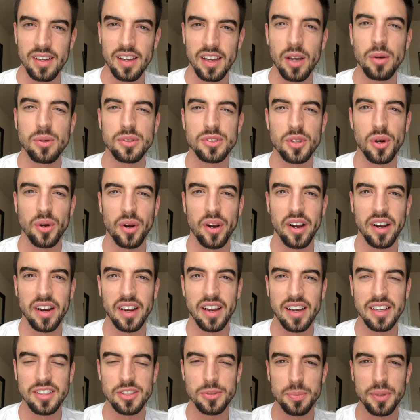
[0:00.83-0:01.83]
Hey, what's going on,
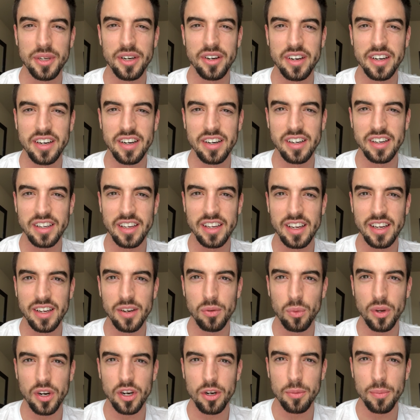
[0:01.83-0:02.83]
guys? Peter here
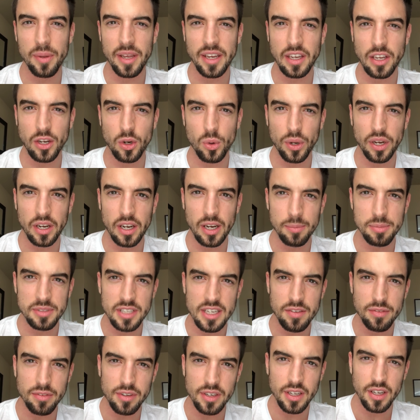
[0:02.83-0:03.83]
again. Wanted to make a quick
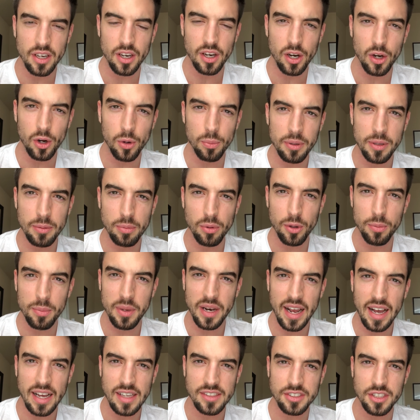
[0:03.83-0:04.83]
update video. People have
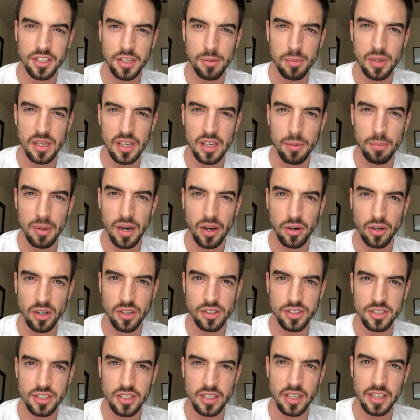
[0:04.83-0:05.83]
been asking me about
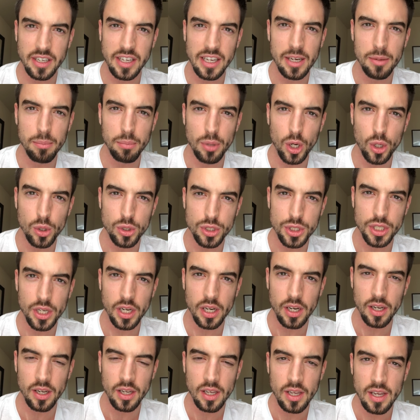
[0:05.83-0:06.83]
Garcinia
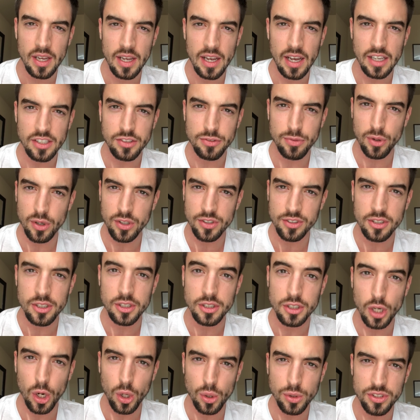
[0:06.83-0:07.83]
Cambogia as far as the
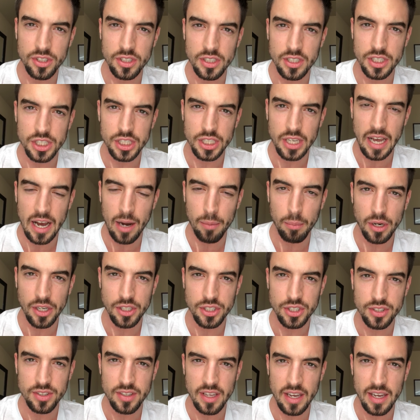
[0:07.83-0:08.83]
dosage and how
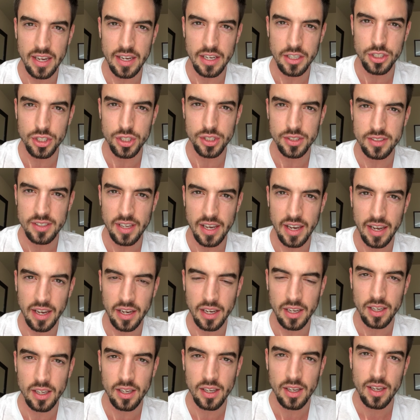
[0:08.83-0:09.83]
much they should
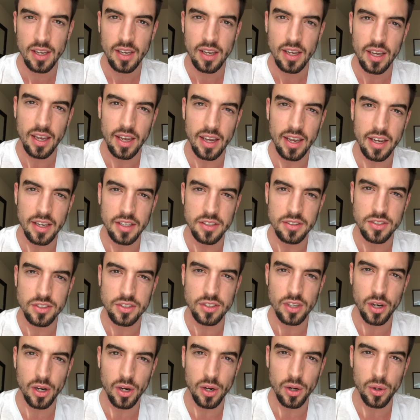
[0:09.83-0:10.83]
take. And
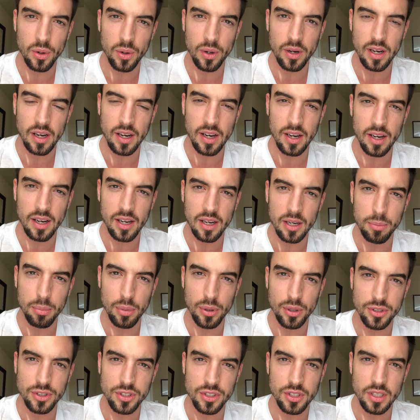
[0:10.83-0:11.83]
so
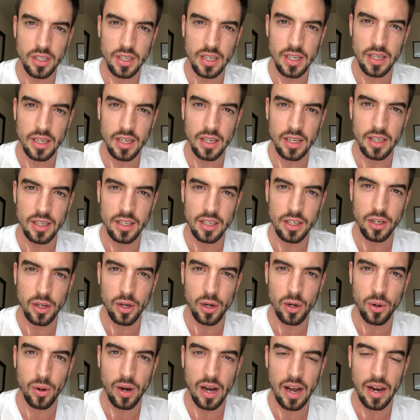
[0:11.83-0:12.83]
personally,
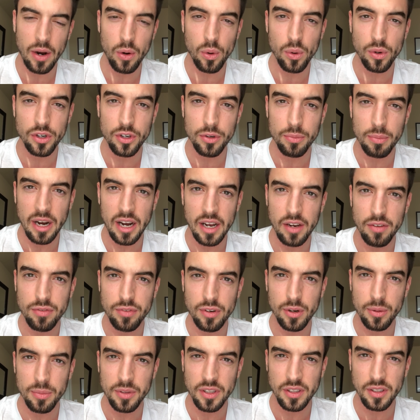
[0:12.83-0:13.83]
I ordered mine
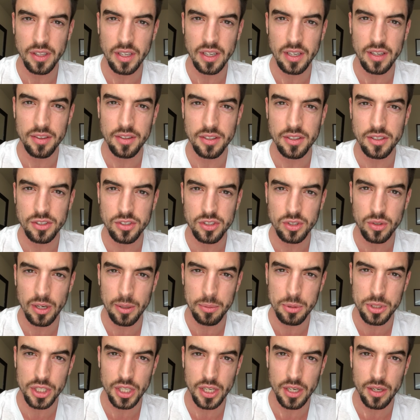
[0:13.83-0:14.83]
from the link in the
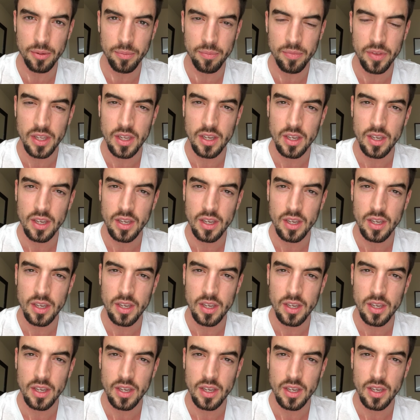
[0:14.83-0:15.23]
description.